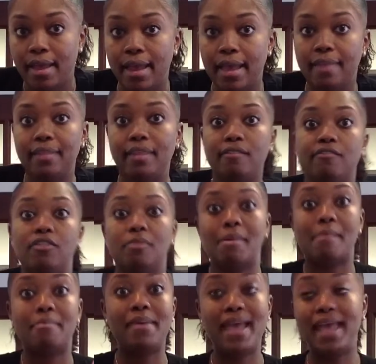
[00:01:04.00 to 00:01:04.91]
And then for my
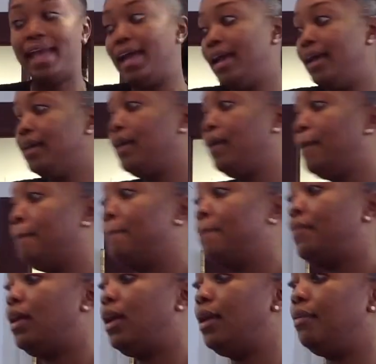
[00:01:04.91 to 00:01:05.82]
bag,
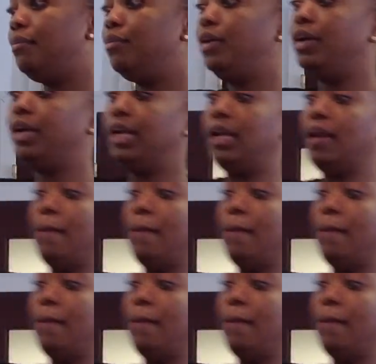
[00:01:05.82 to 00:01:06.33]
I'm wearing